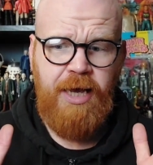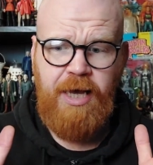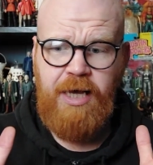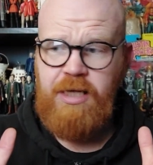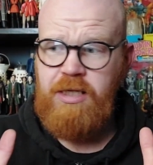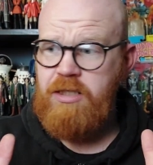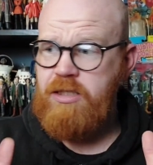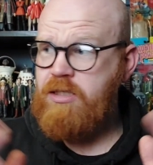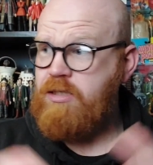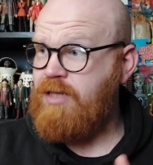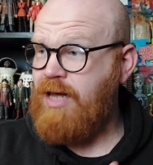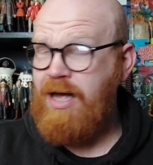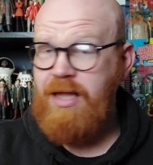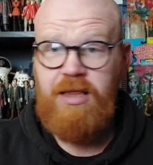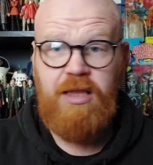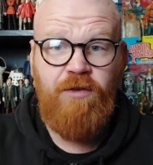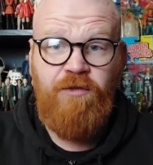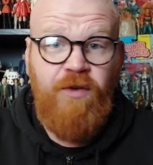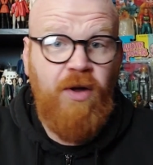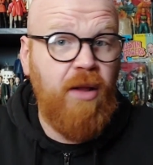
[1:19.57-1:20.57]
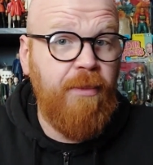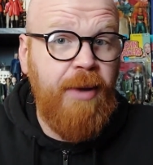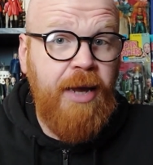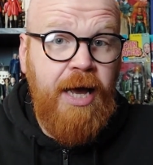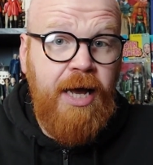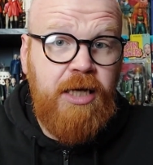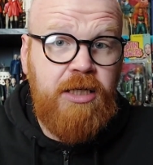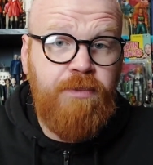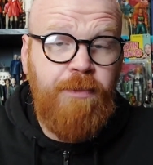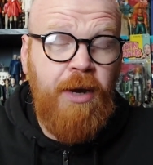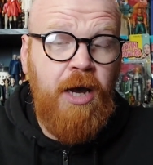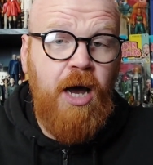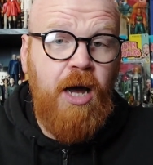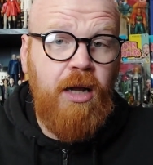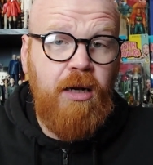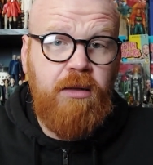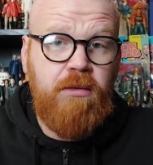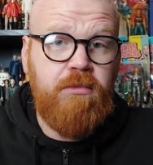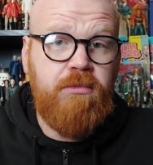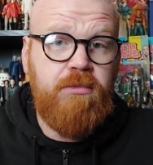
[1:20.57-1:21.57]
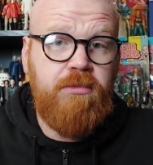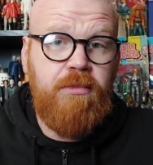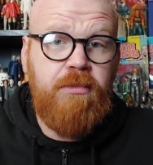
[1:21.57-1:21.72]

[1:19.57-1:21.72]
is that the filming has begun